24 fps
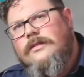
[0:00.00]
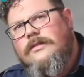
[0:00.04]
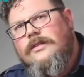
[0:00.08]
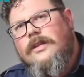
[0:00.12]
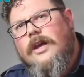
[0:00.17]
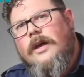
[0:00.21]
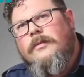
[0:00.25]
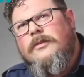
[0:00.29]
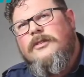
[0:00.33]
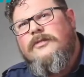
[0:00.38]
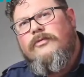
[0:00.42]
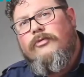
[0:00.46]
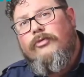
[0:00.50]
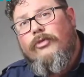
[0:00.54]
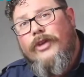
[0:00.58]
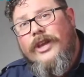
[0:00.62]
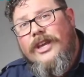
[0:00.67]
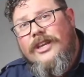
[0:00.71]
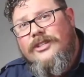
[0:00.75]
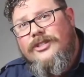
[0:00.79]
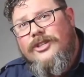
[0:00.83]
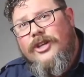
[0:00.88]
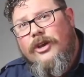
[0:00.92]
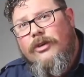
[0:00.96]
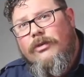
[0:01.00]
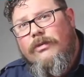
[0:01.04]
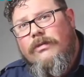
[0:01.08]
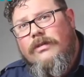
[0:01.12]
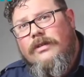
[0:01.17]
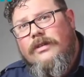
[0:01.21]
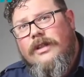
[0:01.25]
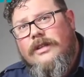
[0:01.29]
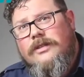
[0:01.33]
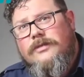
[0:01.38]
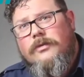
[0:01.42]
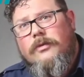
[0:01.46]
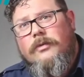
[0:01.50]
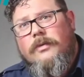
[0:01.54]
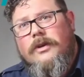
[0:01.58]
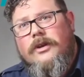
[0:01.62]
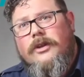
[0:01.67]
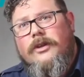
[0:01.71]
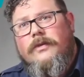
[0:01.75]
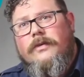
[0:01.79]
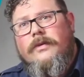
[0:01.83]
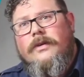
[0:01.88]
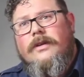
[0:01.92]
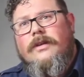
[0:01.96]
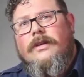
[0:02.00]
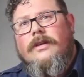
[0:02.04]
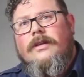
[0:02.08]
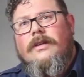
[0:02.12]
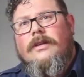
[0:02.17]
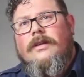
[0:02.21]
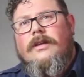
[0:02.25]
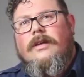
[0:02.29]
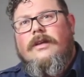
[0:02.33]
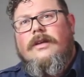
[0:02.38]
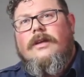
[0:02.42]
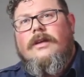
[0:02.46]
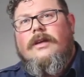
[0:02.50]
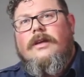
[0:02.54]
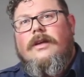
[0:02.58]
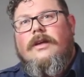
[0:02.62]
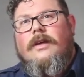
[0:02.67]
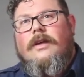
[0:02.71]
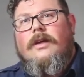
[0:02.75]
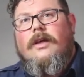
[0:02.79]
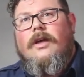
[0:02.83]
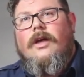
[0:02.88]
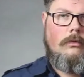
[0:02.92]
Tom's freak show? That's what we're doing? Like frequency.